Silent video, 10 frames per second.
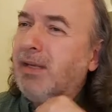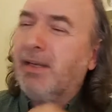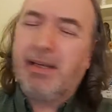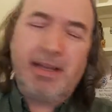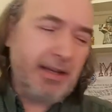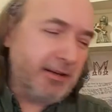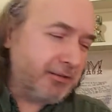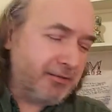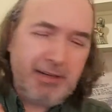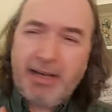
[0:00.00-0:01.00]
And again, I
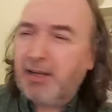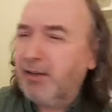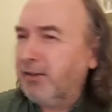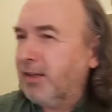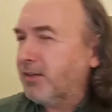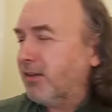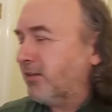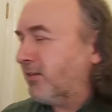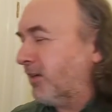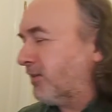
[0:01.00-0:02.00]
re-echo that
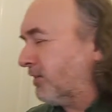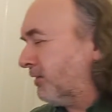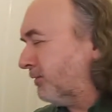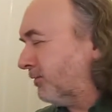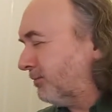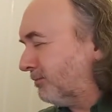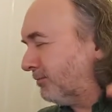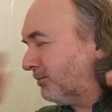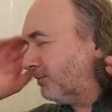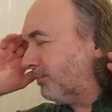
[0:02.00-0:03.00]
sense of
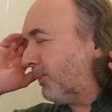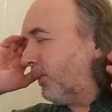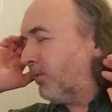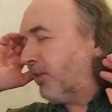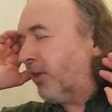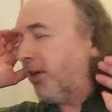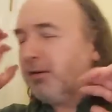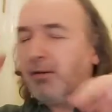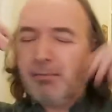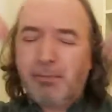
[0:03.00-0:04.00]
beauty.
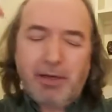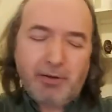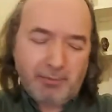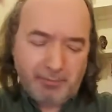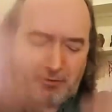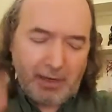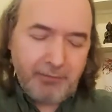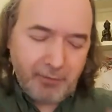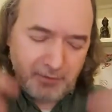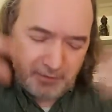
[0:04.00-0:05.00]
We are,
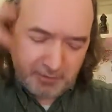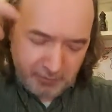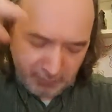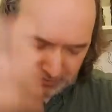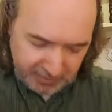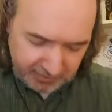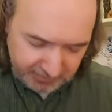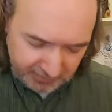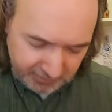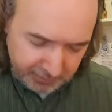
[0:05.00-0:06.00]
others dress
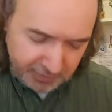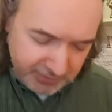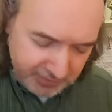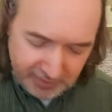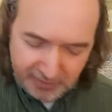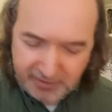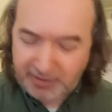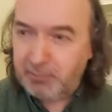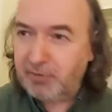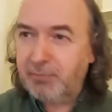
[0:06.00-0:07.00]
us in beauty, it
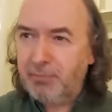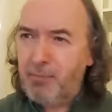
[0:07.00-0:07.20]
seems,